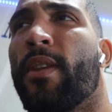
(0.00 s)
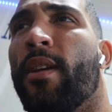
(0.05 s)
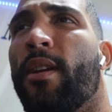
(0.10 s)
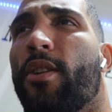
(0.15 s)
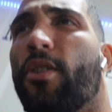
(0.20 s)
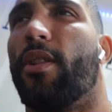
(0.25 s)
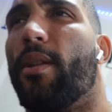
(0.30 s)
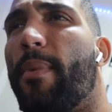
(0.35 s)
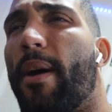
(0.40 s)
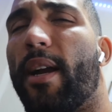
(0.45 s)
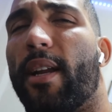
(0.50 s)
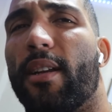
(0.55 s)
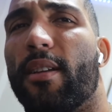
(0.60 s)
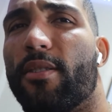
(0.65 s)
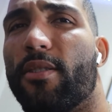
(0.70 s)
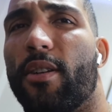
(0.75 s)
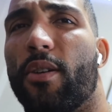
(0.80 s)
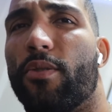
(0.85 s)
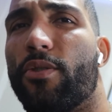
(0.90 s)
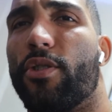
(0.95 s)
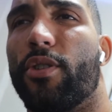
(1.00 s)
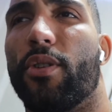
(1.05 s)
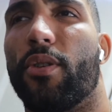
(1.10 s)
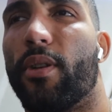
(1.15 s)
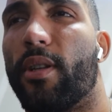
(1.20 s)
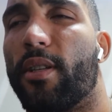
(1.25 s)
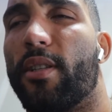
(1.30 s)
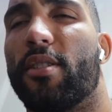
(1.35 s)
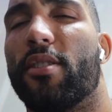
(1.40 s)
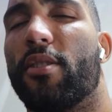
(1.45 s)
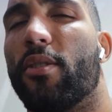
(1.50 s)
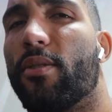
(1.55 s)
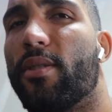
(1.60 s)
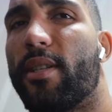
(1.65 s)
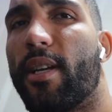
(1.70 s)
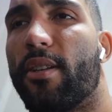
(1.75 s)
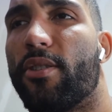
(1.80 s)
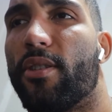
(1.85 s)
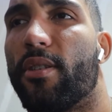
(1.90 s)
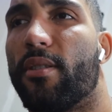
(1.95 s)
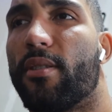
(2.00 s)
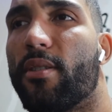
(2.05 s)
The body doesn't know what you're doing. It just knows tension.